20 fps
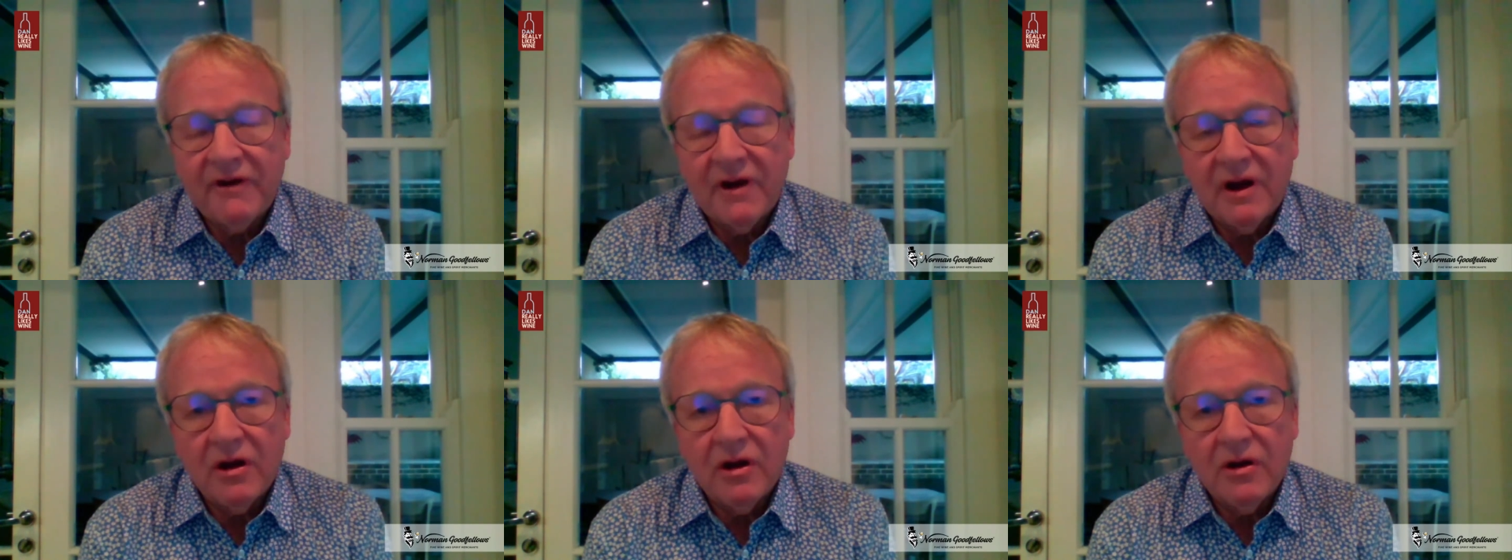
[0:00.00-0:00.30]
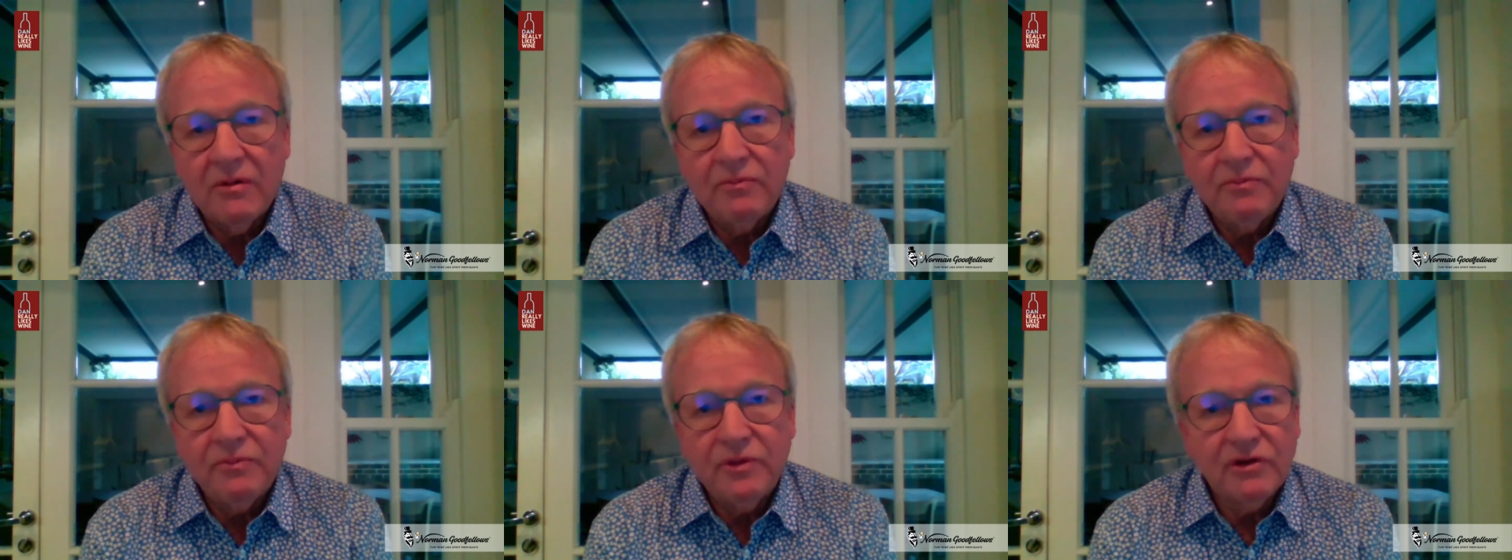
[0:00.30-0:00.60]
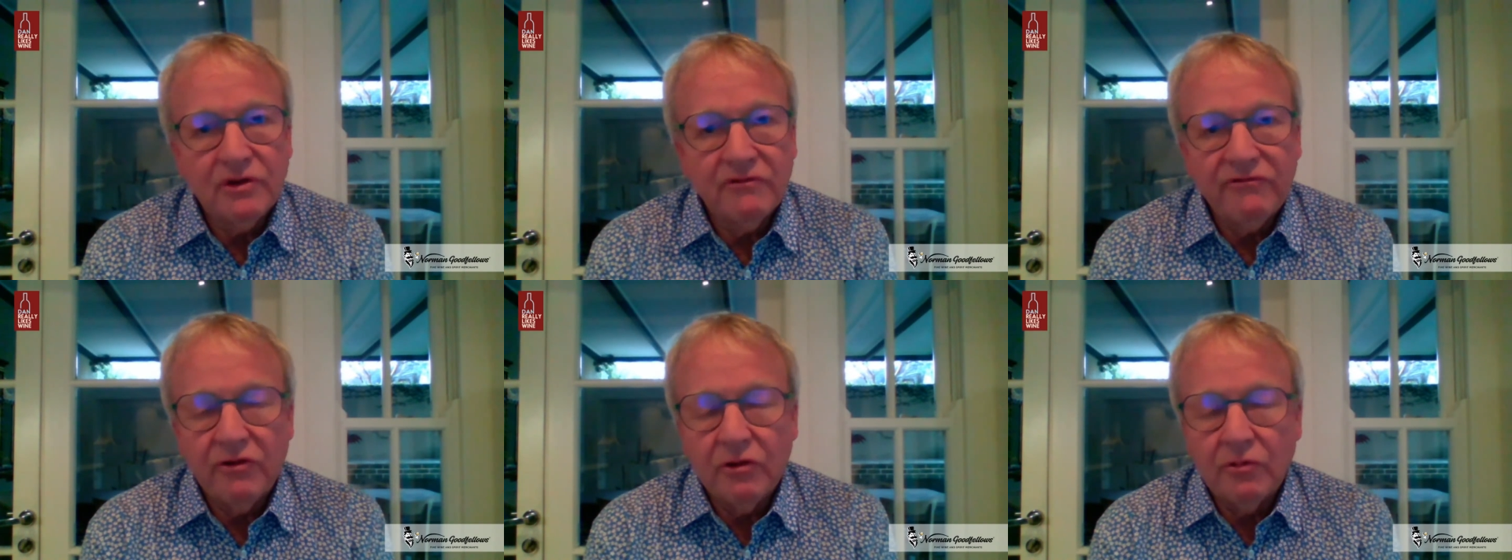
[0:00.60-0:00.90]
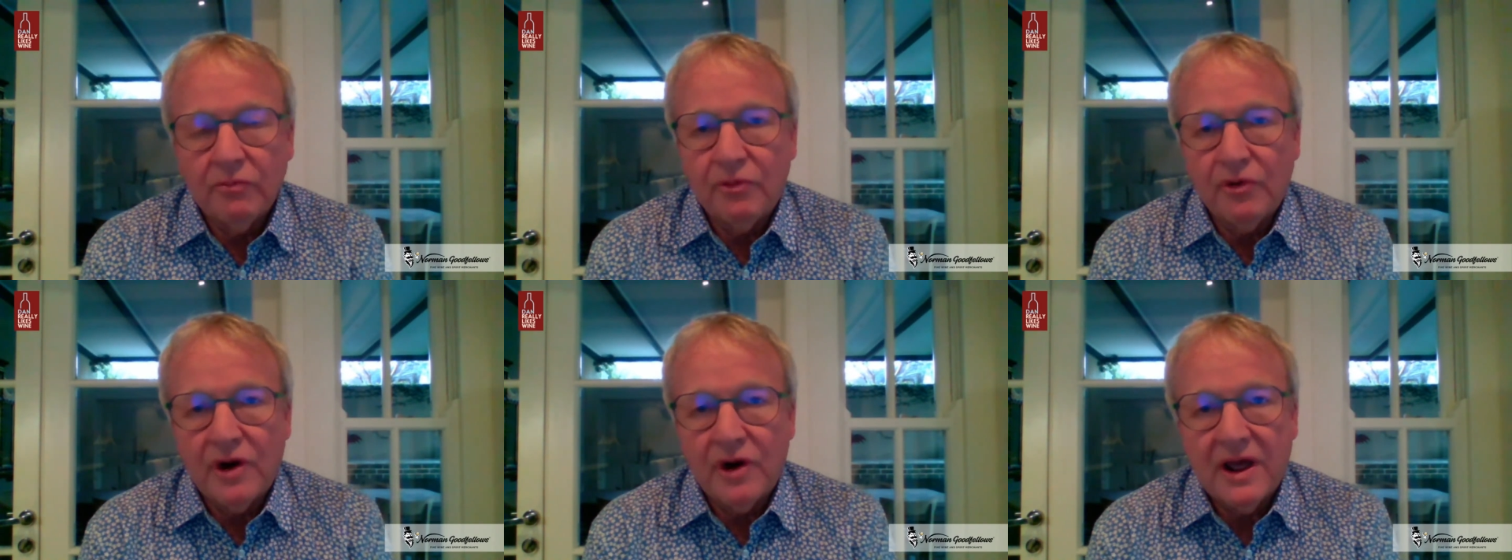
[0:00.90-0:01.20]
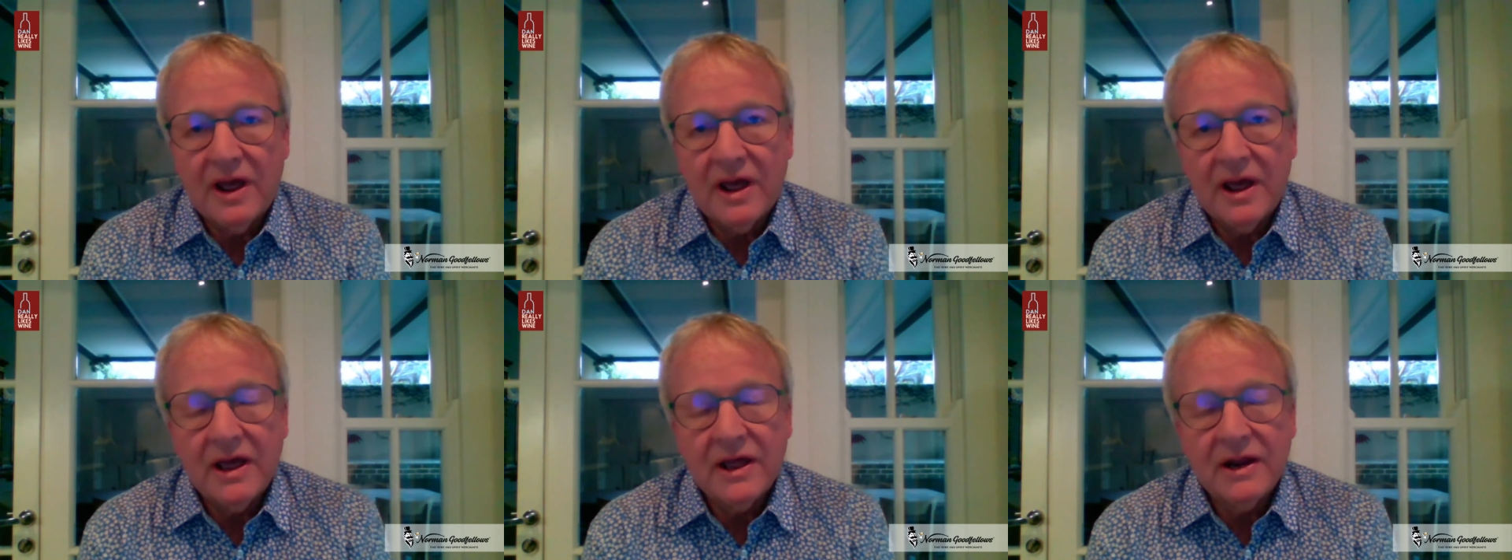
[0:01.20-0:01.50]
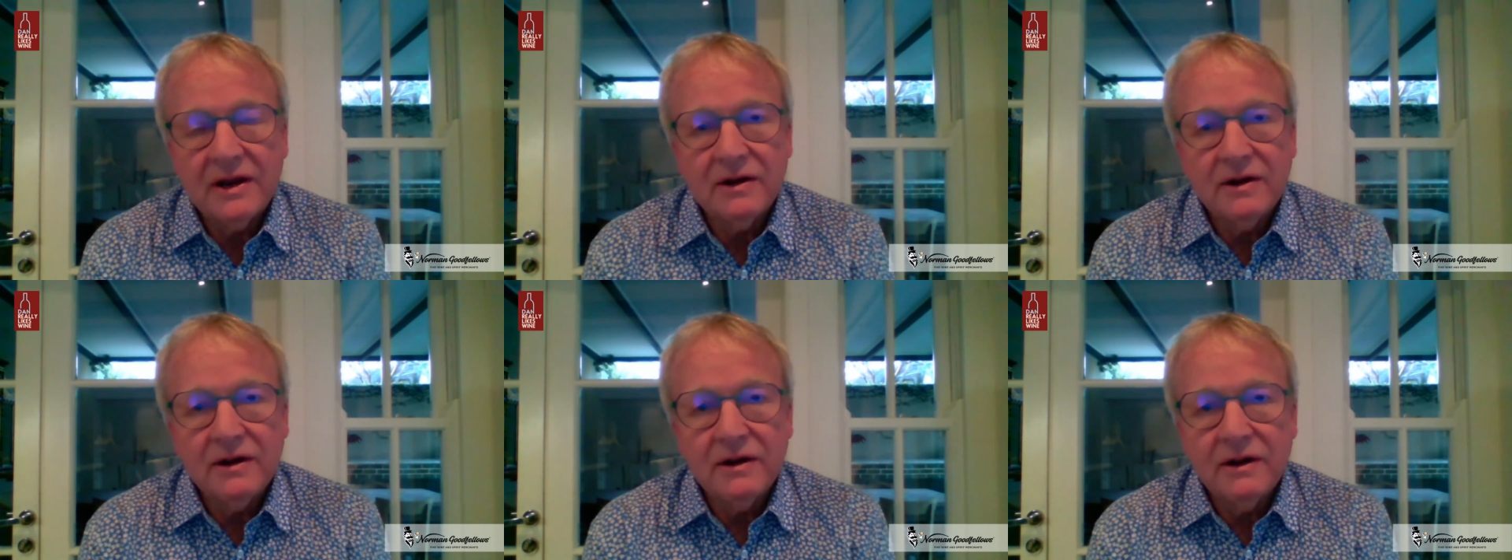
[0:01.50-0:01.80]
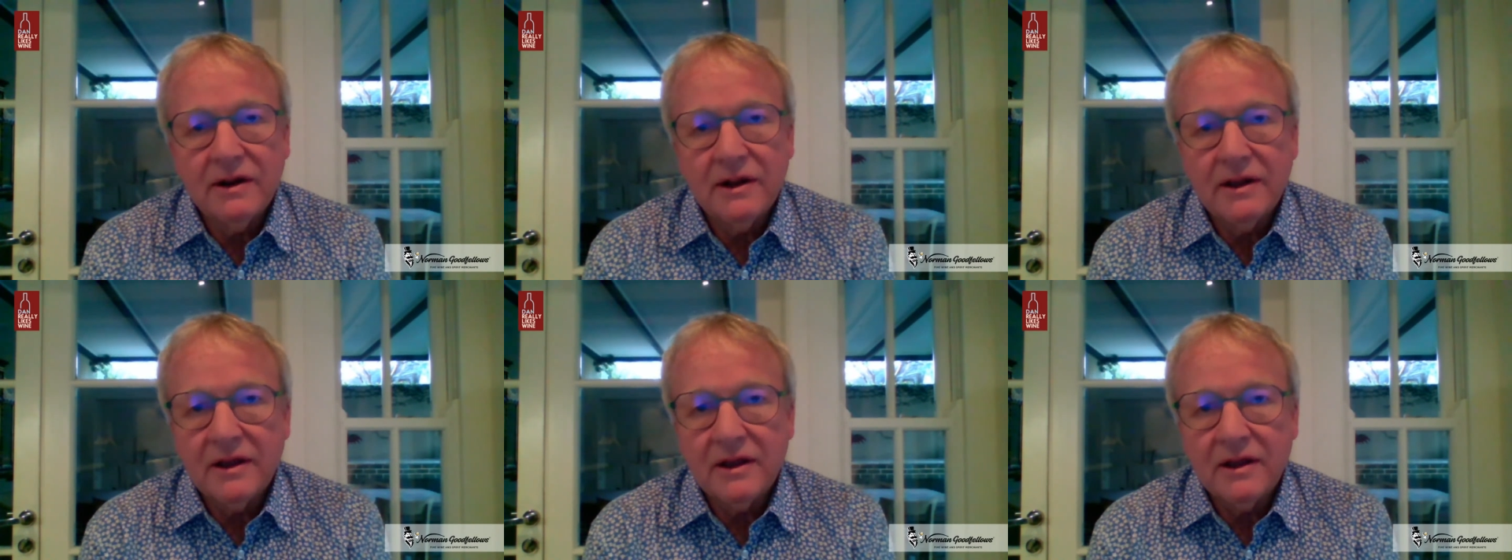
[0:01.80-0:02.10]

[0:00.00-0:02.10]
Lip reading: our beautiful brand,